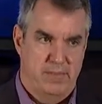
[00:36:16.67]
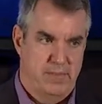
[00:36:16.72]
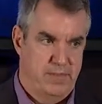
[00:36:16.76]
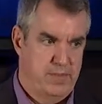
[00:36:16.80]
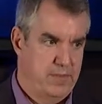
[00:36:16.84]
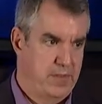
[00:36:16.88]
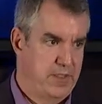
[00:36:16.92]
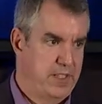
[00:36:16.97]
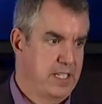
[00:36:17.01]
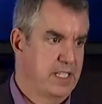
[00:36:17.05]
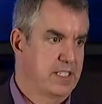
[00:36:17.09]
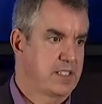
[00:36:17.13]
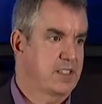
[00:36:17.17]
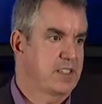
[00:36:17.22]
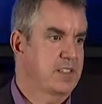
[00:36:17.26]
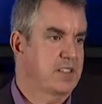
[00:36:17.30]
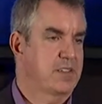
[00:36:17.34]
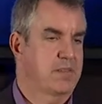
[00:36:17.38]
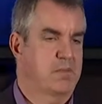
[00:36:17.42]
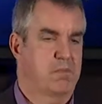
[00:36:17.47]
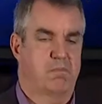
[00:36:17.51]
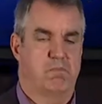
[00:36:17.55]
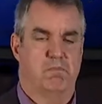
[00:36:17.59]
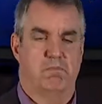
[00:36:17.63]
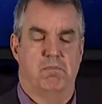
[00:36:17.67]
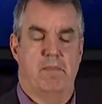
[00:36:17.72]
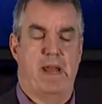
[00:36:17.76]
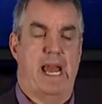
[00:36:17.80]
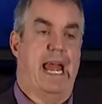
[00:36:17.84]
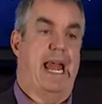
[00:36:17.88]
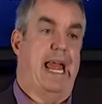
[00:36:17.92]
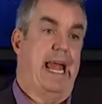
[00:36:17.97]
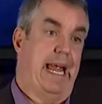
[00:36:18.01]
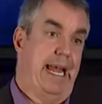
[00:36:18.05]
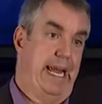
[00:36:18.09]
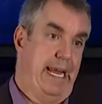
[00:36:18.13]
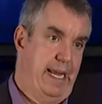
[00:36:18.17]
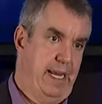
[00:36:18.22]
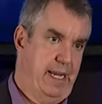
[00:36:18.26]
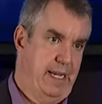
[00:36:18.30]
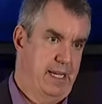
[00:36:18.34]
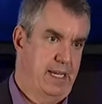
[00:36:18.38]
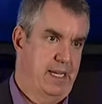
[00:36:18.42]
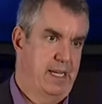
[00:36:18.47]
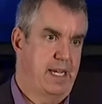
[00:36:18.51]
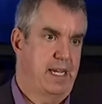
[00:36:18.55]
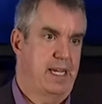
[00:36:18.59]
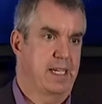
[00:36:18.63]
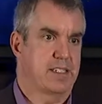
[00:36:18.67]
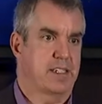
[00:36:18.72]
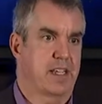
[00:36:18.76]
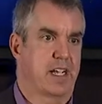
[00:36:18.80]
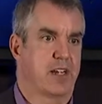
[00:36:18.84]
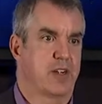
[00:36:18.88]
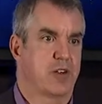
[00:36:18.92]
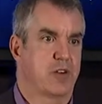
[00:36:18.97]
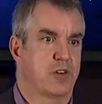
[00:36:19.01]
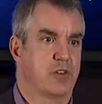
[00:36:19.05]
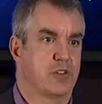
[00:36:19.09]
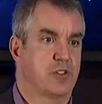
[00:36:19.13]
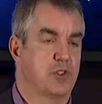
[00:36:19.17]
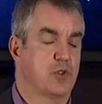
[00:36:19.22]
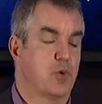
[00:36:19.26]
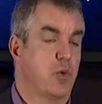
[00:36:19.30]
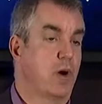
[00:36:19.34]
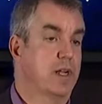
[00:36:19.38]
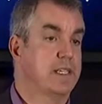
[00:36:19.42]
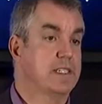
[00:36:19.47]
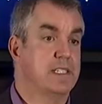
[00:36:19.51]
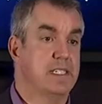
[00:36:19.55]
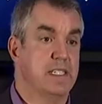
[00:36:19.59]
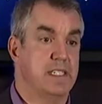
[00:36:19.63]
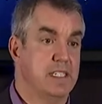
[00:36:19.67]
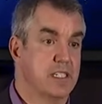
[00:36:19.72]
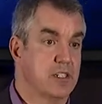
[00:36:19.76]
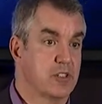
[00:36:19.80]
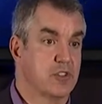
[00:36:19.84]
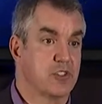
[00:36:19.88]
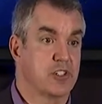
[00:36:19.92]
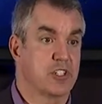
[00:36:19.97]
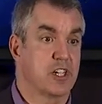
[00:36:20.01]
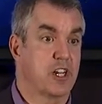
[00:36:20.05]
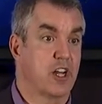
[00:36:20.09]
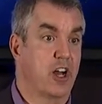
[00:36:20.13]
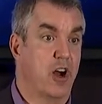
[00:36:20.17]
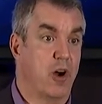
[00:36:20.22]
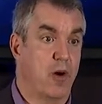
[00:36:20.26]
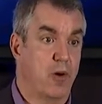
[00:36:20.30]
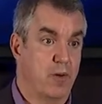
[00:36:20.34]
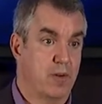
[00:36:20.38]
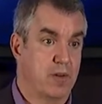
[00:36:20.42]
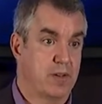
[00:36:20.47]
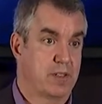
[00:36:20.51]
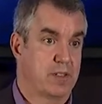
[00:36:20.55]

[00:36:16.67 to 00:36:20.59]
this May as I heard 20 years ago.